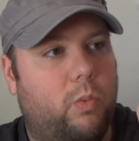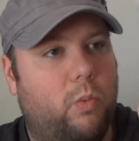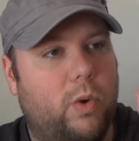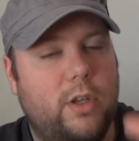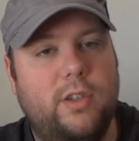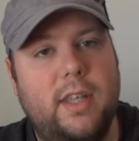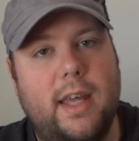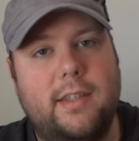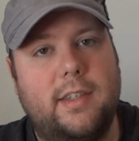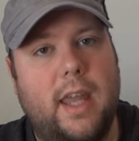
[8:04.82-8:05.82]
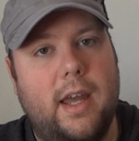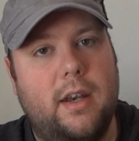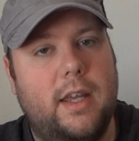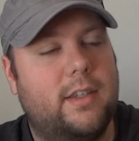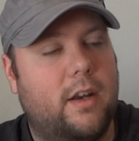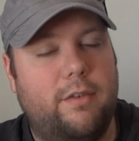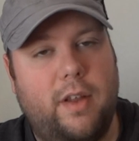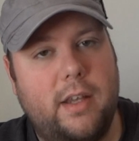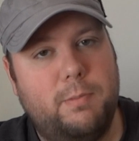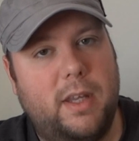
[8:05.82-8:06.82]
when you see that scan, it's on a
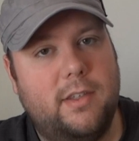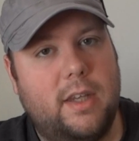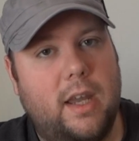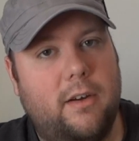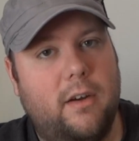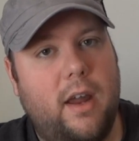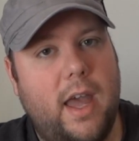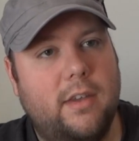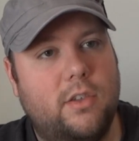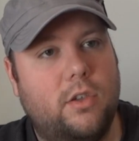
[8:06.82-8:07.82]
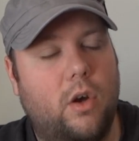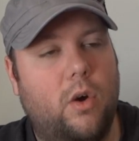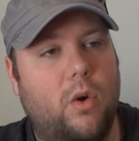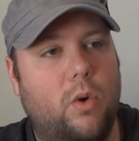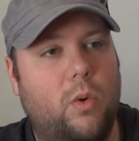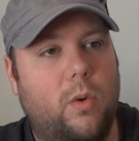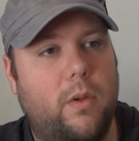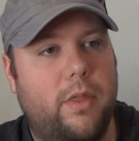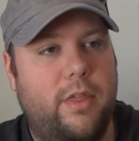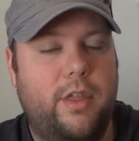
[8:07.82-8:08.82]
flatbed scanner, and so
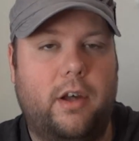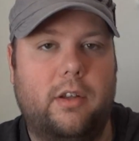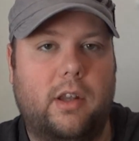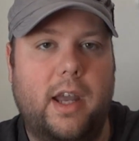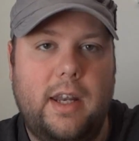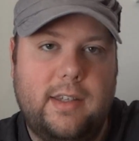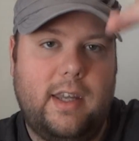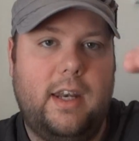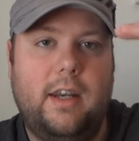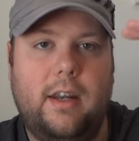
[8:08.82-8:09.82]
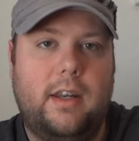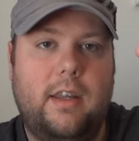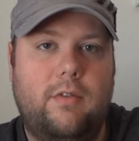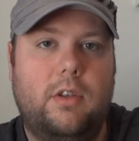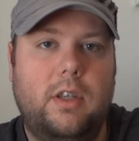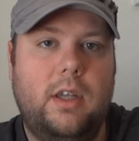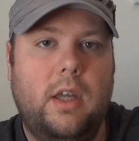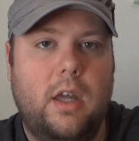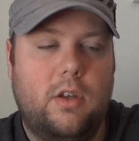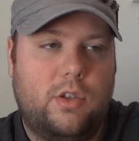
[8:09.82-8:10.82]
the light is hitting it
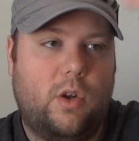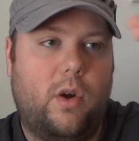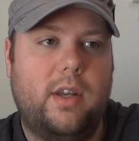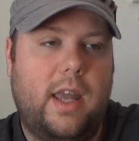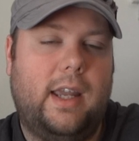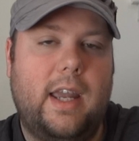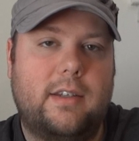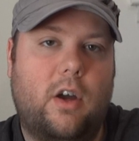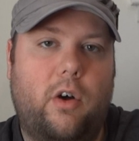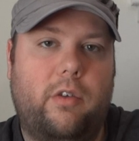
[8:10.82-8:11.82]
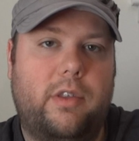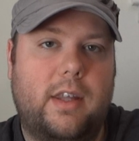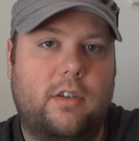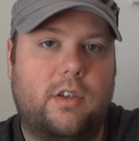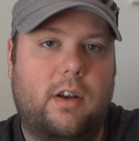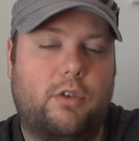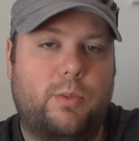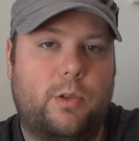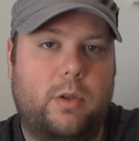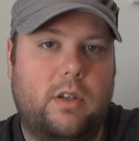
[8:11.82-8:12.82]
evenly, so it can't tell that there's a
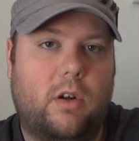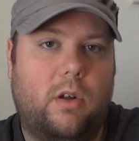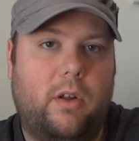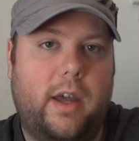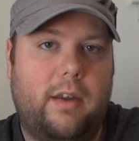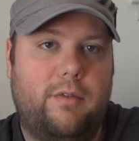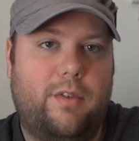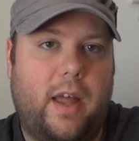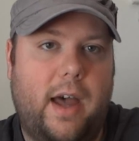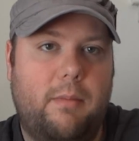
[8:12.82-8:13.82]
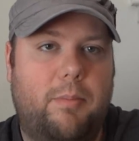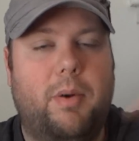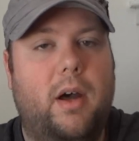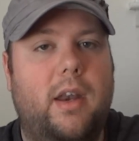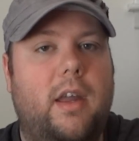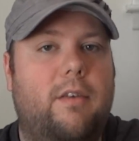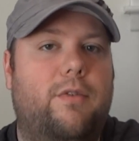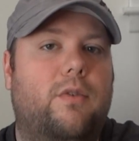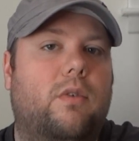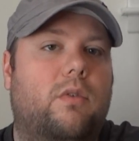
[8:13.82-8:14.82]
difference between dull and flat. But
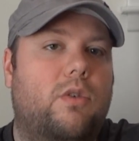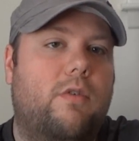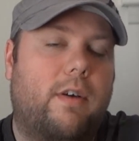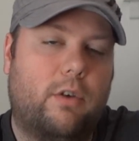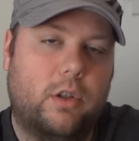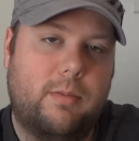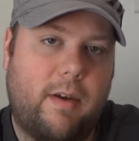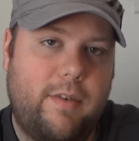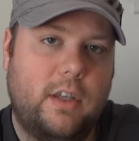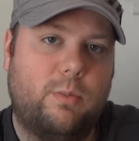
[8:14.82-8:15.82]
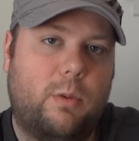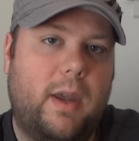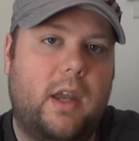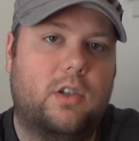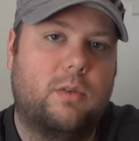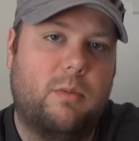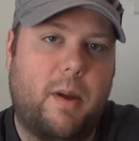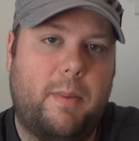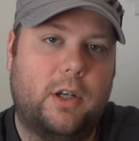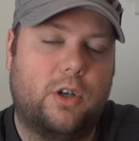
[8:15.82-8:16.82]
if you've ever looked at my Facebook page, some of
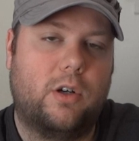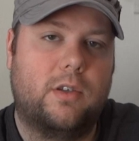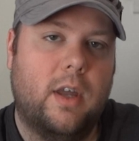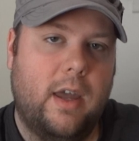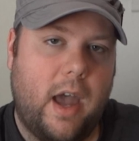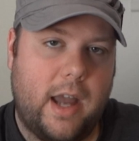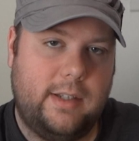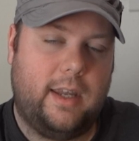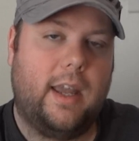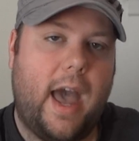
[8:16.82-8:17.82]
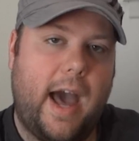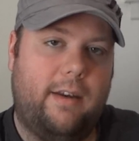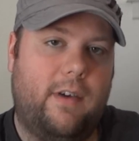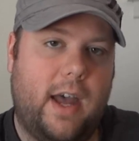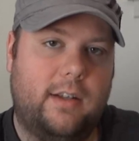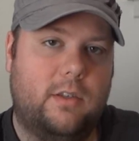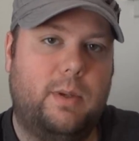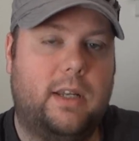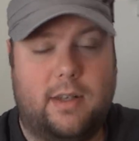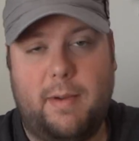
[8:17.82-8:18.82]
my pictures I take at events
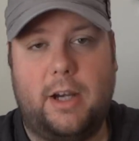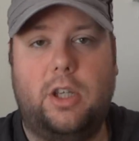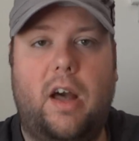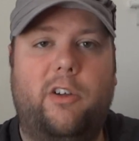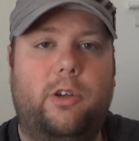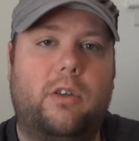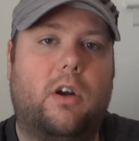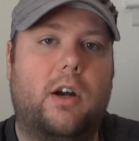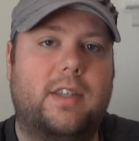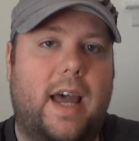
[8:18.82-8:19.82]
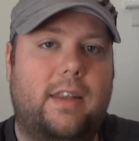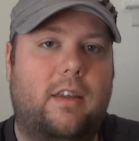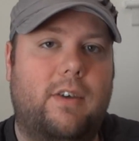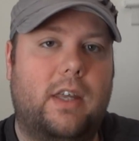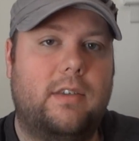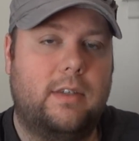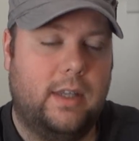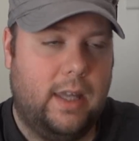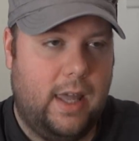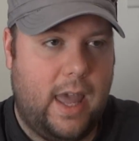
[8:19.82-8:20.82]
because I'm actually altering the cards at the
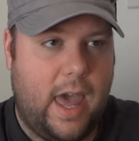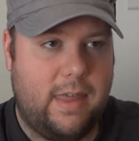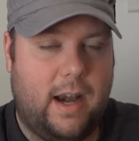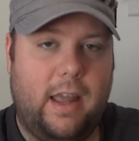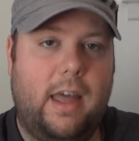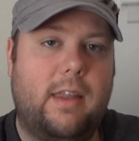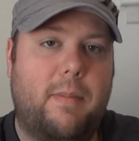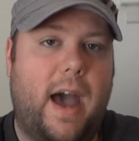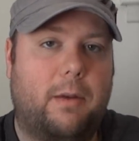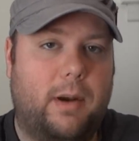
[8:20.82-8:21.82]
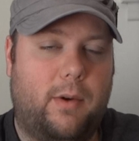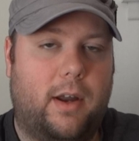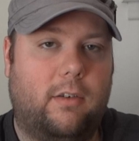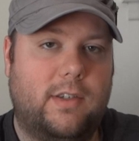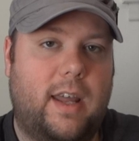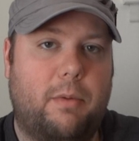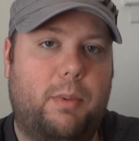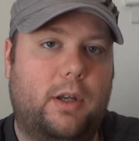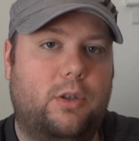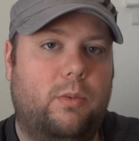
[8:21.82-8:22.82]
events, and then I hand them back, but I want to snap
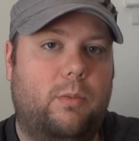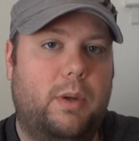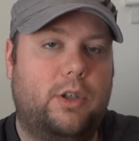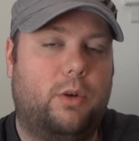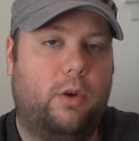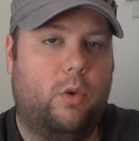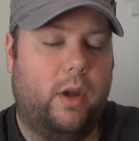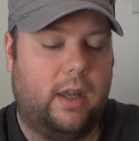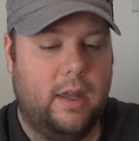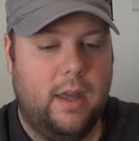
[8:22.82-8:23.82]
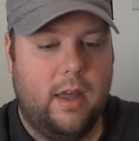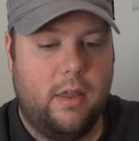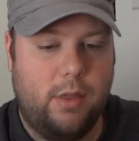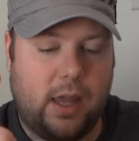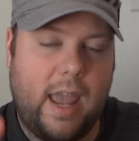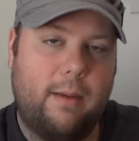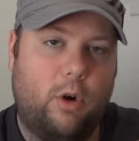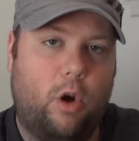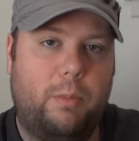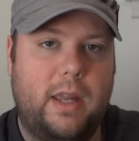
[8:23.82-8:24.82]
a picture real quick. The
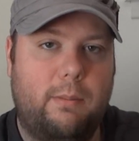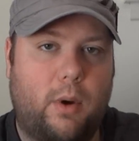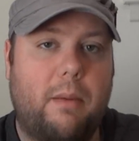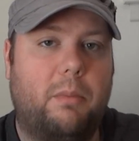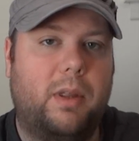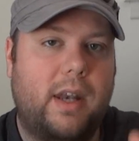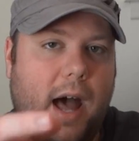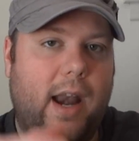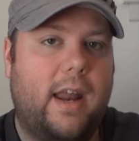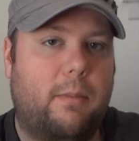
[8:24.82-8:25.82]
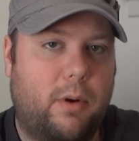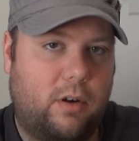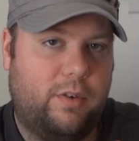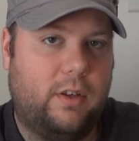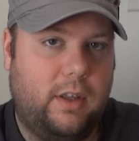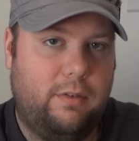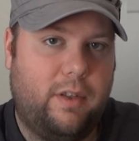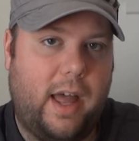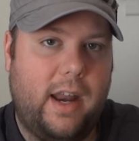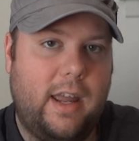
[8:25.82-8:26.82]
camera will be probably not at a perfectly
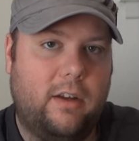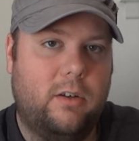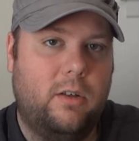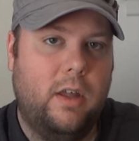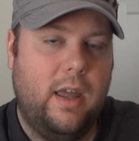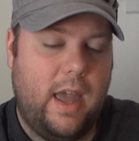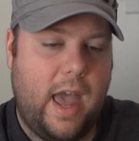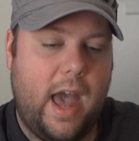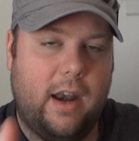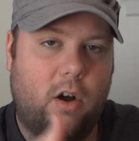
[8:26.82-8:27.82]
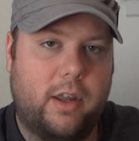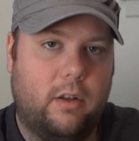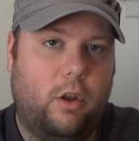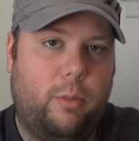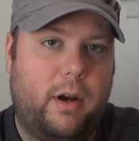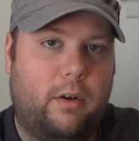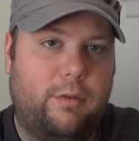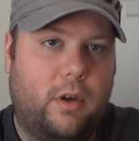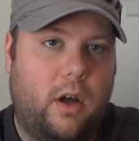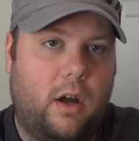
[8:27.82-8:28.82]
flat angle, and I'll get a little bit
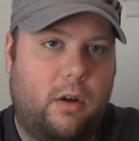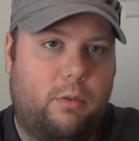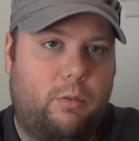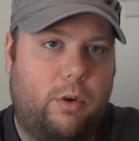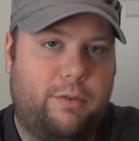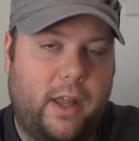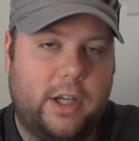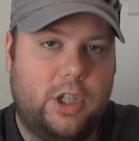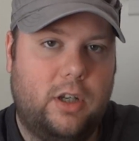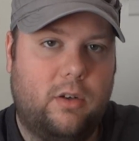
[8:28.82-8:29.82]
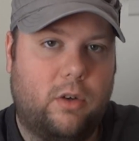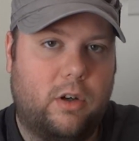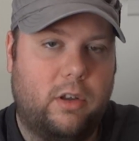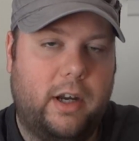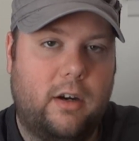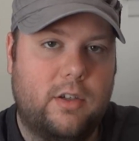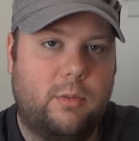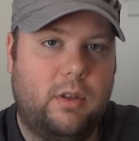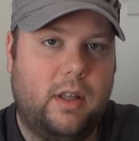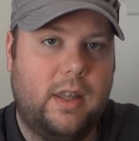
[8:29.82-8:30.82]
of reflection or glare or
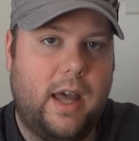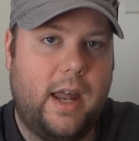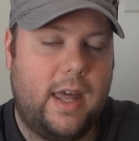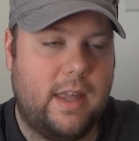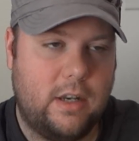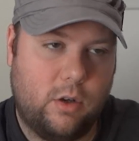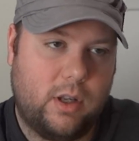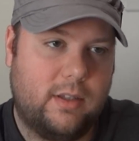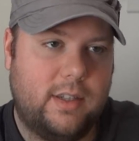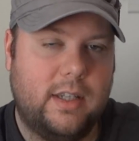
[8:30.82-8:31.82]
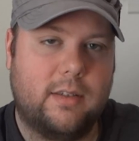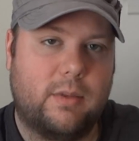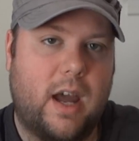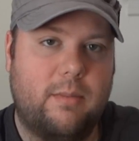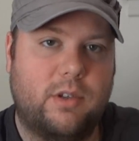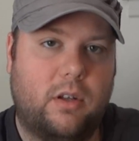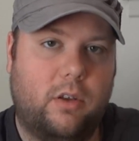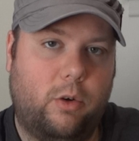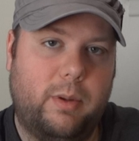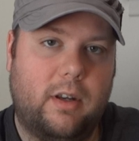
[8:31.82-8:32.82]
something like that, and then you can see sometimes a
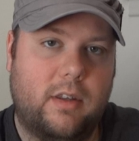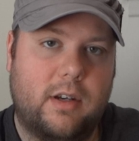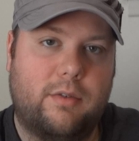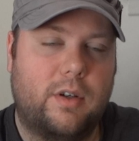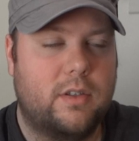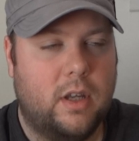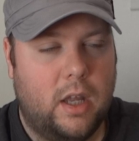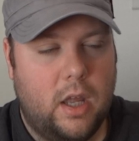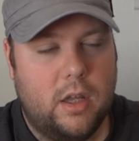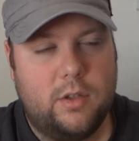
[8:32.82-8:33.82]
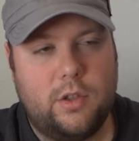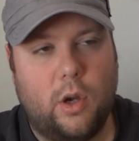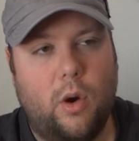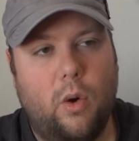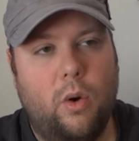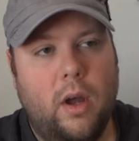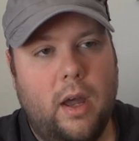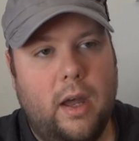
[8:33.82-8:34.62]
little bit of the difference. So